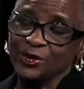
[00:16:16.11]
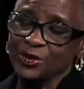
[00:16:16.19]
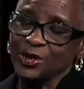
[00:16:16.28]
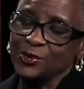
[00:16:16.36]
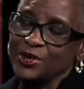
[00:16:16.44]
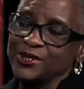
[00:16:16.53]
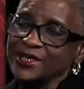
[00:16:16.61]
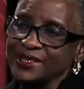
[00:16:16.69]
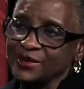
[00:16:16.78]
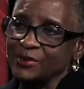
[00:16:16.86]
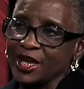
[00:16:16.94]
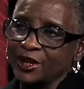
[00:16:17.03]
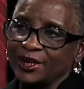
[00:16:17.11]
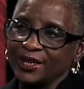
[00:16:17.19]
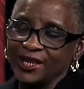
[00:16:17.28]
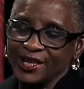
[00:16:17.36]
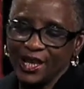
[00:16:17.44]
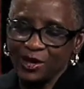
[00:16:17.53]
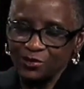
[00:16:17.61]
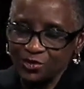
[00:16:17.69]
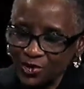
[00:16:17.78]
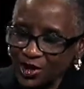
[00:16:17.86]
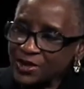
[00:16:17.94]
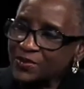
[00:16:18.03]
or you were dismantling it and
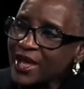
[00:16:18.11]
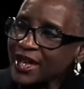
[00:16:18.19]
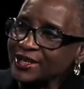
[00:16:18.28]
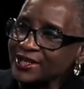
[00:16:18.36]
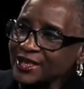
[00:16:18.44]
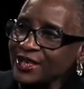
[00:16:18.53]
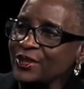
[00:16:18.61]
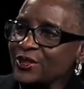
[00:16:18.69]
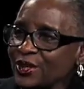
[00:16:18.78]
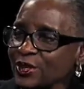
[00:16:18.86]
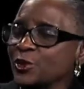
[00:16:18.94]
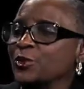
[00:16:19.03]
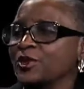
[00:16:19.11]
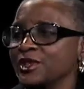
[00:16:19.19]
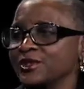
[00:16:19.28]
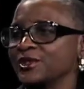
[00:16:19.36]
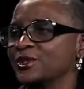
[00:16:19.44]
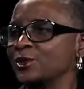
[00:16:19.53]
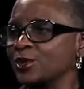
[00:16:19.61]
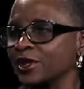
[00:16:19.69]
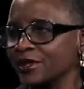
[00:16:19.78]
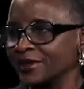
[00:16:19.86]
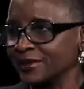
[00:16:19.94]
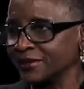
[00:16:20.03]
brought it back to Ethiopian soil.